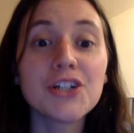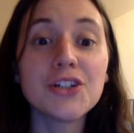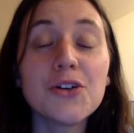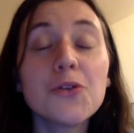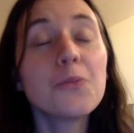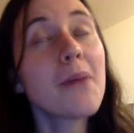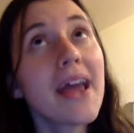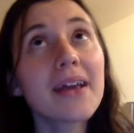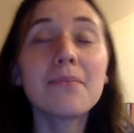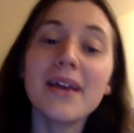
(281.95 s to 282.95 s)
you
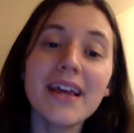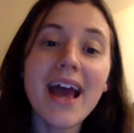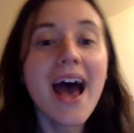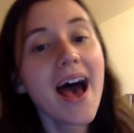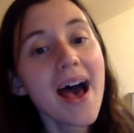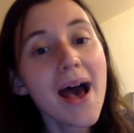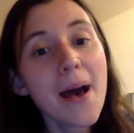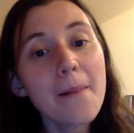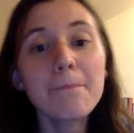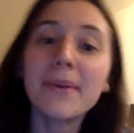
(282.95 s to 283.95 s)
make me
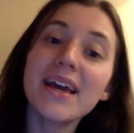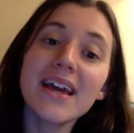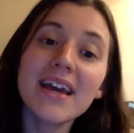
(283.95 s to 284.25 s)
happy.